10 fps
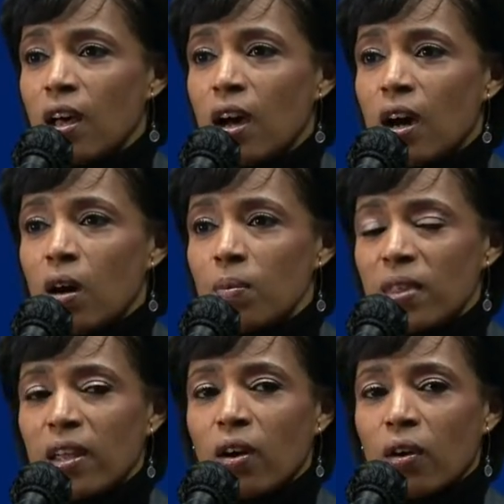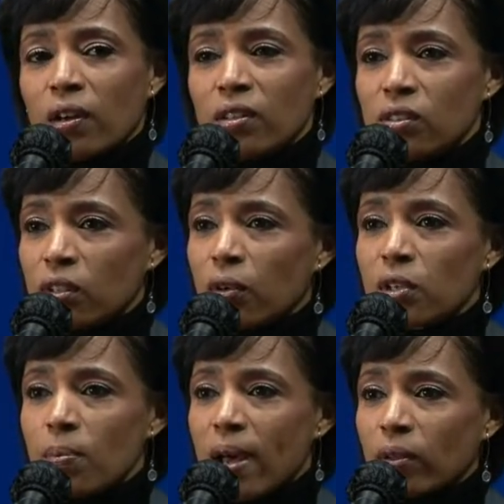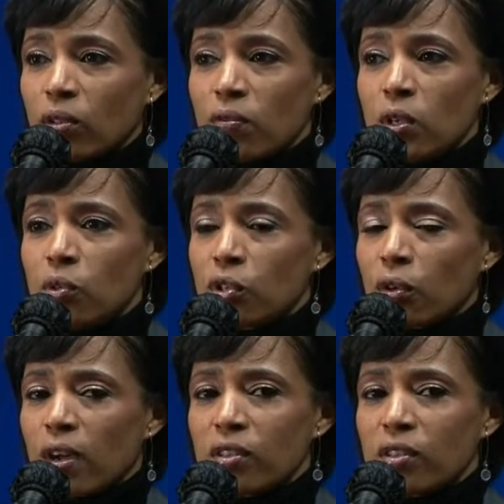Um, they are concerned about the future.